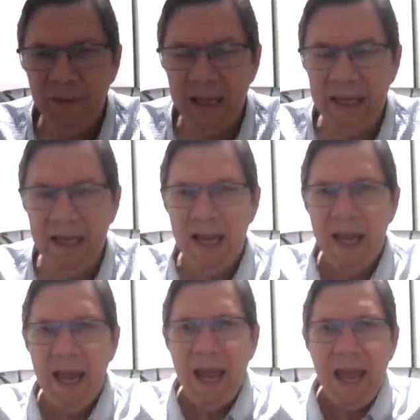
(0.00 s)
me
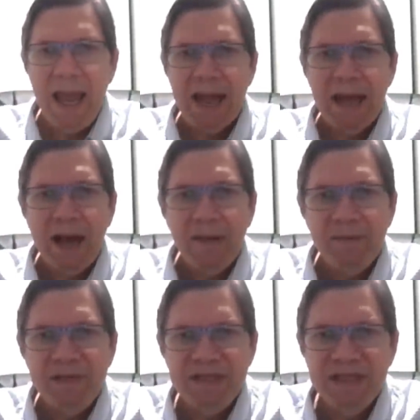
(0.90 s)
and I'm
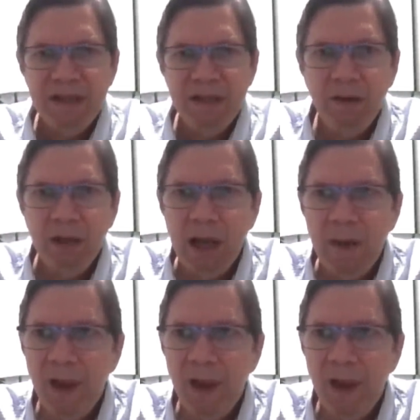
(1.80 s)
still, I'm